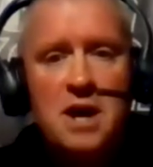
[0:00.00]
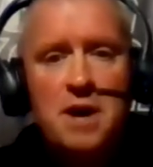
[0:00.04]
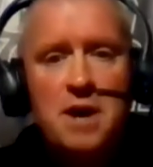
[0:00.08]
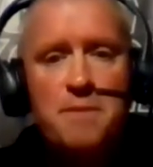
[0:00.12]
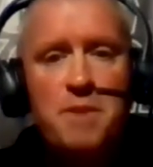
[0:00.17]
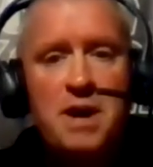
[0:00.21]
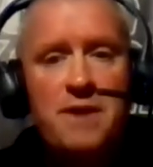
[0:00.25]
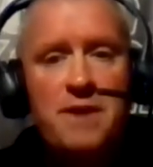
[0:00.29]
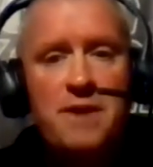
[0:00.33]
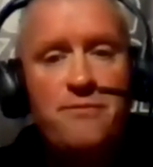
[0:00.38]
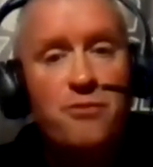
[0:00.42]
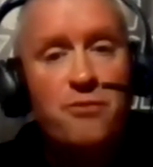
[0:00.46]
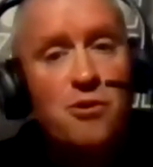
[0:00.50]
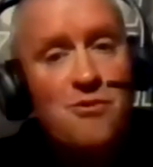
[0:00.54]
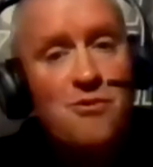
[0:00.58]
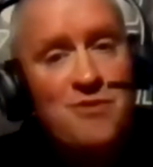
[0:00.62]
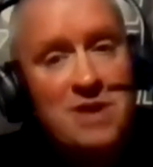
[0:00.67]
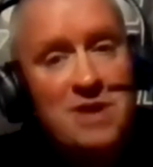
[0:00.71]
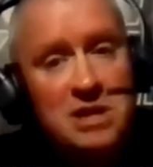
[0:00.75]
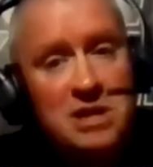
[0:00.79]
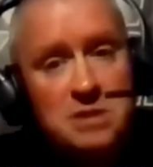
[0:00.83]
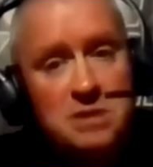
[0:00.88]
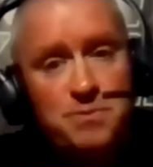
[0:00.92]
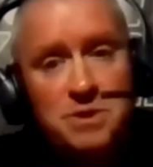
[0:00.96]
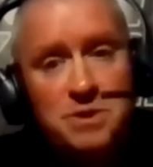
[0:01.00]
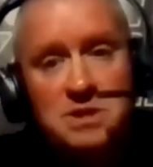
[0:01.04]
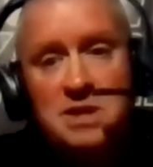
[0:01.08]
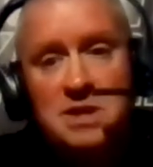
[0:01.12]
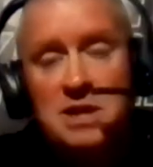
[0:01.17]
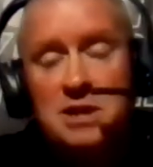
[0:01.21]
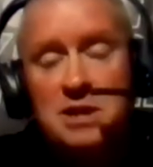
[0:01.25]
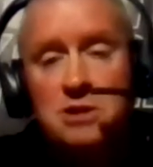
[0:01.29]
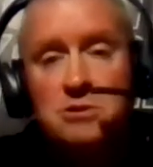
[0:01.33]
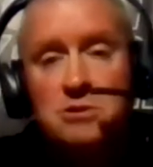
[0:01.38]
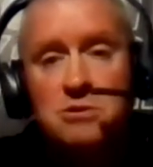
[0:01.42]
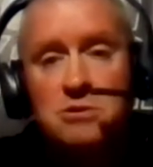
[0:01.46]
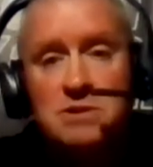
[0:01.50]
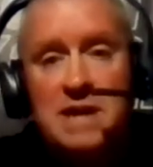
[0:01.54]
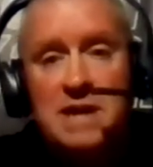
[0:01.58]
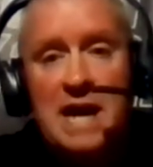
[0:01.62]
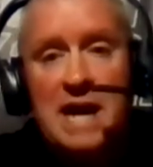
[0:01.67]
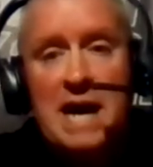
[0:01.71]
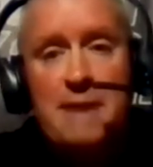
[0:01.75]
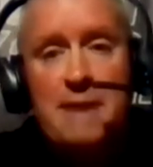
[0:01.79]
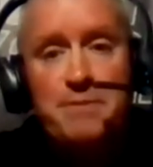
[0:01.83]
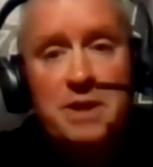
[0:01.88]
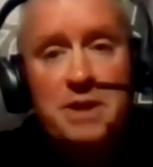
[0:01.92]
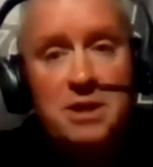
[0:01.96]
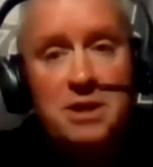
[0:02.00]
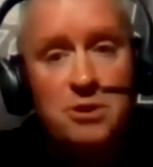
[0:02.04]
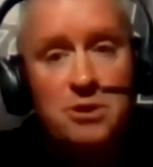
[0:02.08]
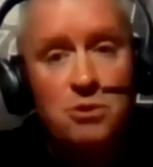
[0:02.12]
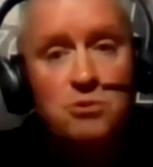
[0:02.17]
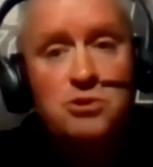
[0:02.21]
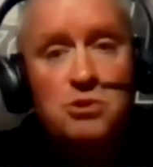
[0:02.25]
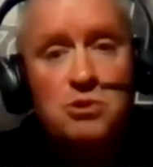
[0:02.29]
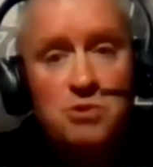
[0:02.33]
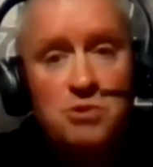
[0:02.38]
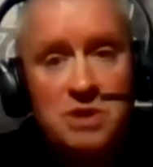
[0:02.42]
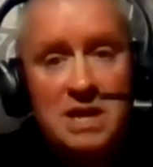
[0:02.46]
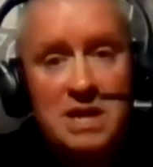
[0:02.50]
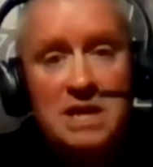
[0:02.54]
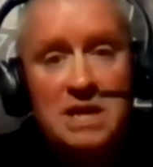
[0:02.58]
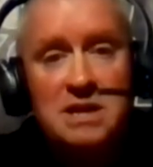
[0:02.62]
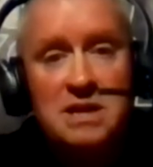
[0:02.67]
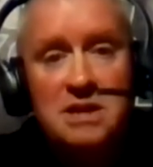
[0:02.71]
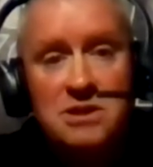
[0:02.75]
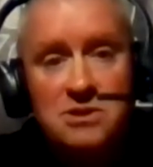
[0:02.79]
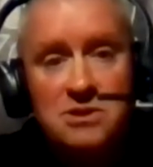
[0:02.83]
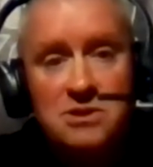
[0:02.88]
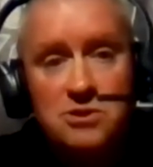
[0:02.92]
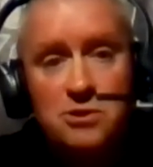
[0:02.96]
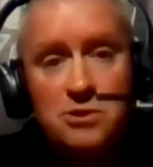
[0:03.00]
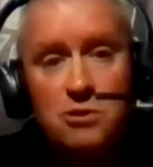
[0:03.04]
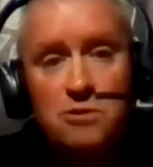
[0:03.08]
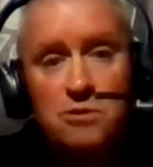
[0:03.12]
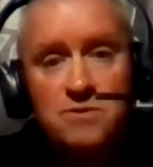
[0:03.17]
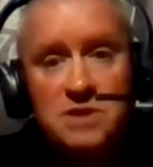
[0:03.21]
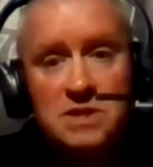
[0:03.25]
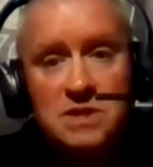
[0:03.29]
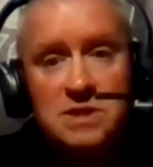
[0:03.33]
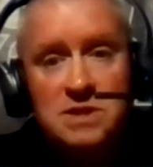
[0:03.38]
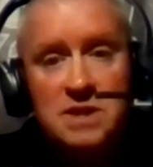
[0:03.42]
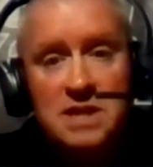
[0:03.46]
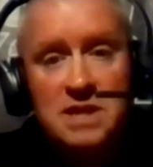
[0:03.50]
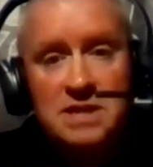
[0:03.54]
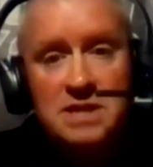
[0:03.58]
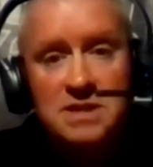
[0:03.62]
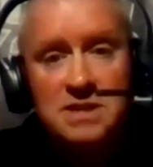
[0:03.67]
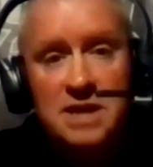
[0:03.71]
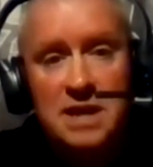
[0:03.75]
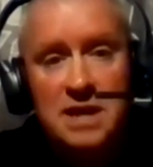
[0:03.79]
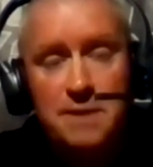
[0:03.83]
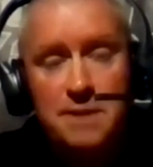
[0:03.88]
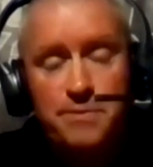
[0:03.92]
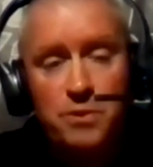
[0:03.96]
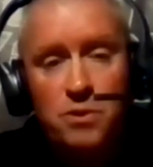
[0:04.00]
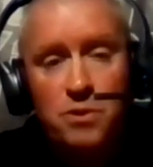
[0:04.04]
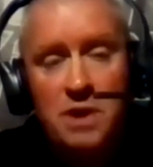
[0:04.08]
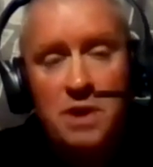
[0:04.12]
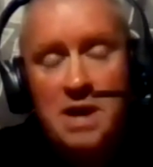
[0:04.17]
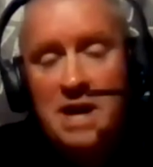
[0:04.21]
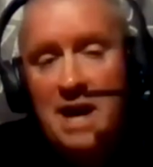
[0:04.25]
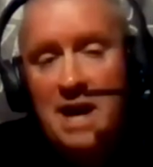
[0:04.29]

But for this particular topic, don't you think this serves as an example?